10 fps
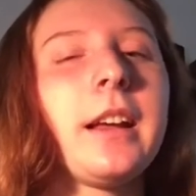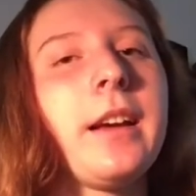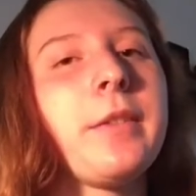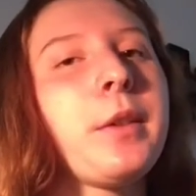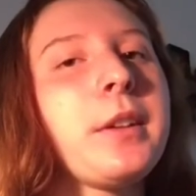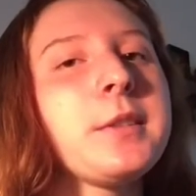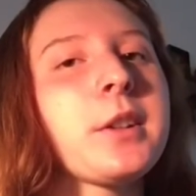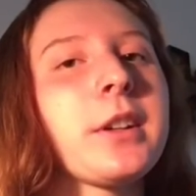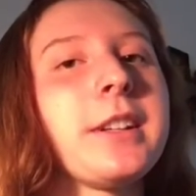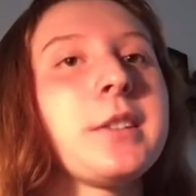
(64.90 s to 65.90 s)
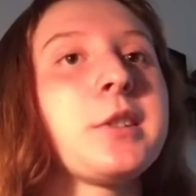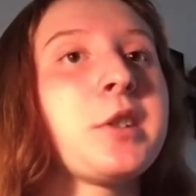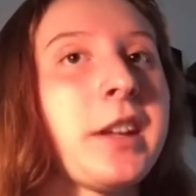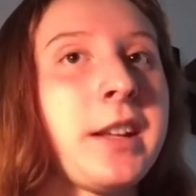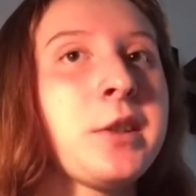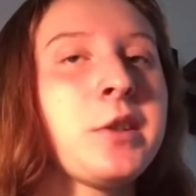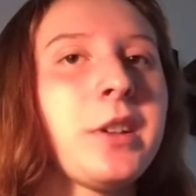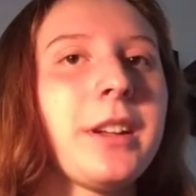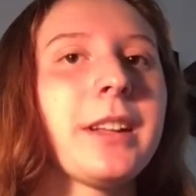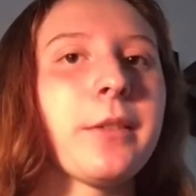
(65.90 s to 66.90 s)
few things are gonna change,
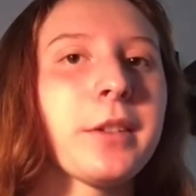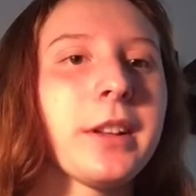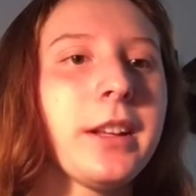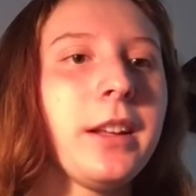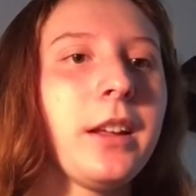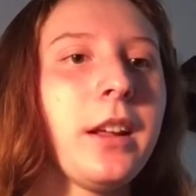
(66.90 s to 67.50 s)
definitely.